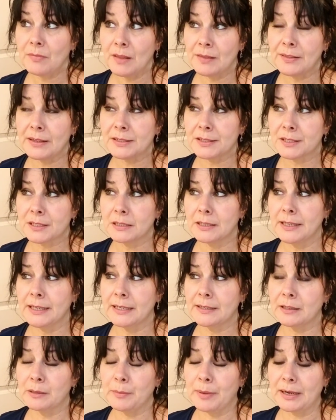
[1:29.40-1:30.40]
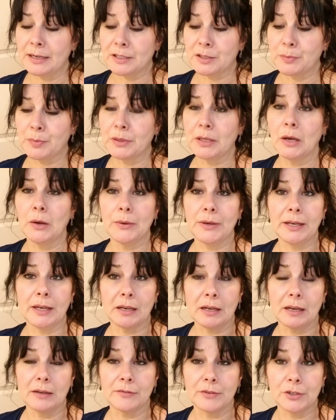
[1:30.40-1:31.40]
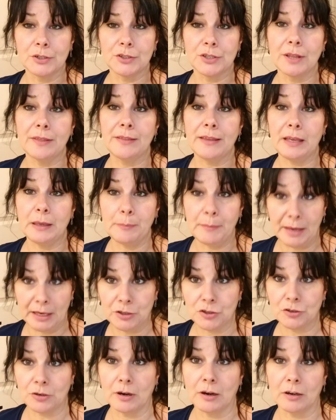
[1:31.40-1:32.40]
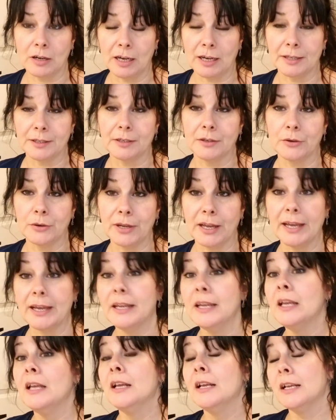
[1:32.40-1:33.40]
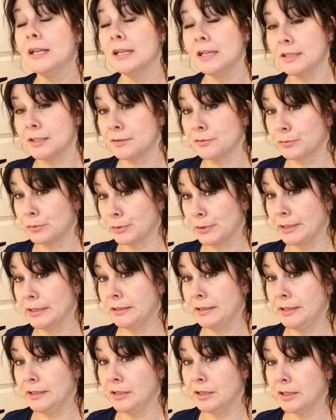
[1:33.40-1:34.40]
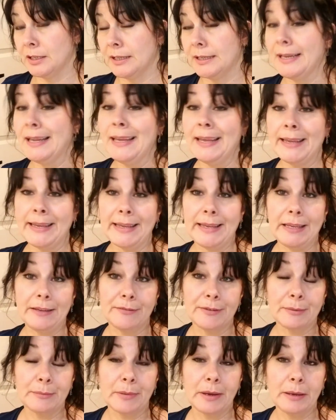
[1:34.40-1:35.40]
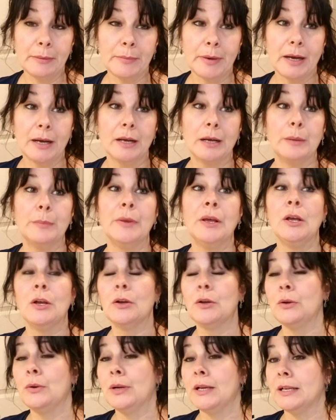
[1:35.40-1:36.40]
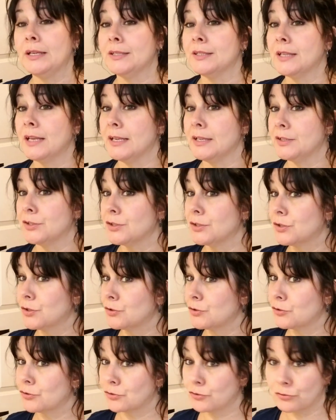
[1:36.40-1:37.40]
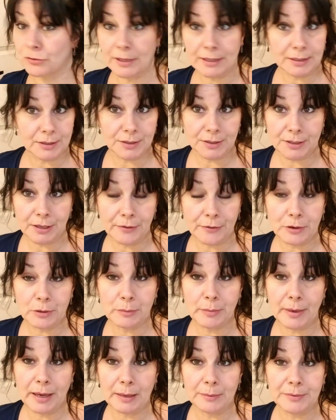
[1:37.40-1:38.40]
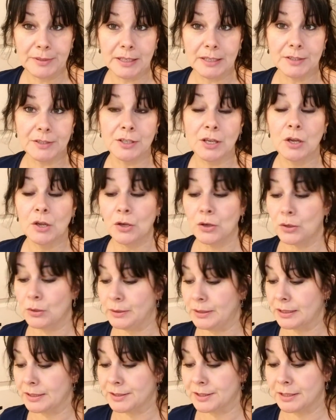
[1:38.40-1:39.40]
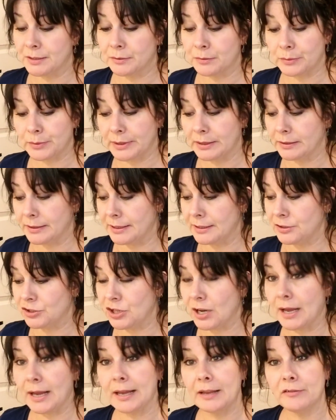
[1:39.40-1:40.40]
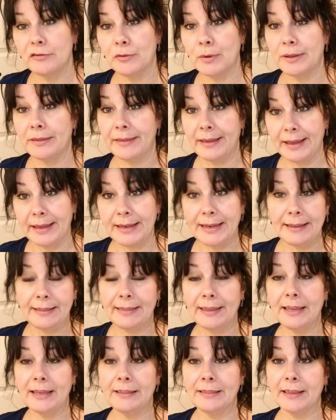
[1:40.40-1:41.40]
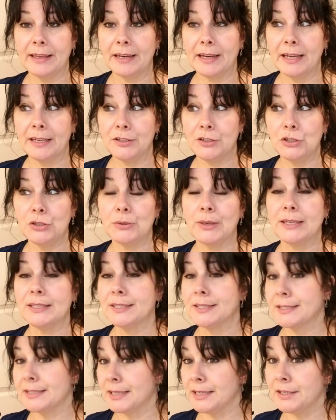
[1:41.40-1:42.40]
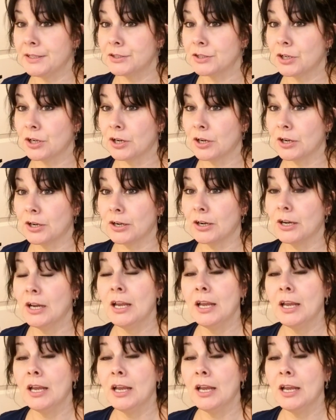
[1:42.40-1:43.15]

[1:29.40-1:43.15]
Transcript: that's the link in the box below, and it covers the major arcana, okay? It's really good. Even my mom, who is a strict Southern Baptist, who doesn't really jive with anything that I do, I sent it to her